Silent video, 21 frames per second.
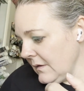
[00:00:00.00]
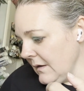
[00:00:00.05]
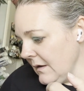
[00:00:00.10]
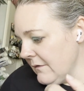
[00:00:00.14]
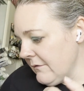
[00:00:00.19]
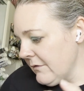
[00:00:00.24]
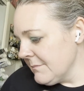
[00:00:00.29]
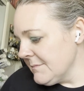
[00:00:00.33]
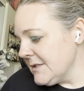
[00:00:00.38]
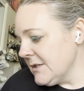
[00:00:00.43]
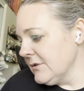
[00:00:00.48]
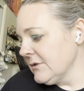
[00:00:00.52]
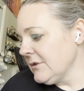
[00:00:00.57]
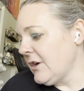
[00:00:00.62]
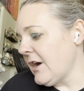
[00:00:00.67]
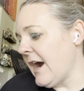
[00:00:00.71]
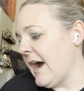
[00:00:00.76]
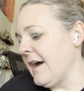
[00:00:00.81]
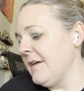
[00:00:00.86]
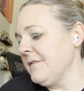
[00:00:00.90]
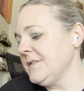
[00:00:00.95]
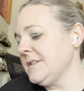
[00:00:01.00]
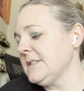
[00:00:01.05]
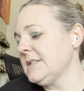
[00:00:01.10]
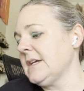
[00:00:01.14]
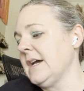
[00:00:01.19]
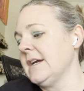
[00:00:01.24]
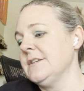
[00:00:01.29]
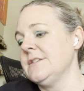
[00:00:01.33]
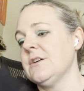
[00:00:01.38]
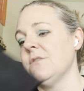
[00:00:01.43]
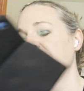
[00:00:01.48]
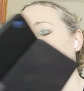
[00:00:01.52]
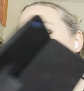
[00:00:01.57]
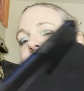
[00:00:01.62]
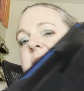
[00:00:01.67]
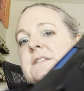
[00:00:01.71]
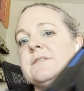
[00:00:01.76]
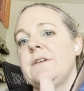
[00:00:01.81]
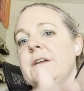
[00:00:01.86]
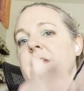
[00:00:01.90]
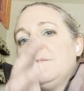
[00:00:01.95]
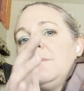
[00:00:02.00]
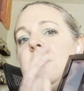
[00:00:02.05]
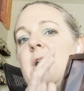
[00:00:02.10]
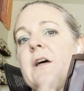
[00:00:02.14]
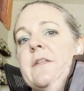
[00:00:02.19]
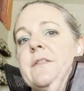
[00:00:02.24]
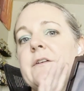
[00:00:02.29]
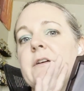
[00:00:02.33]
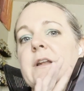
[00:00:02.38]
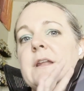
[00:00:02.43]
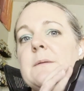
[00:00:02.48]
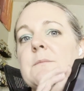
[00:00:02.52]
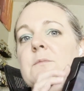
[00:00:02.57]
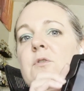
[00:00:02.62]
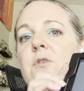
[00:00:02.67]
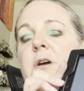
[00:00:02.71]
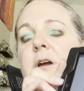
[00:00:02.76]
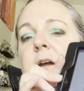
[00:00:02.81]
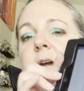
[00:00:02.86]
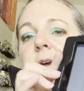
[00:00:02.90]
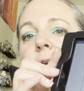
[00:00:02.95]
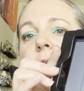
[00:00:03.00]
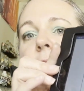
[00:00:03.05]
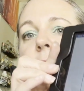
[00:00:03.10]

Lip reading: From Tilton Crafts. I don't think it's available on there anymore.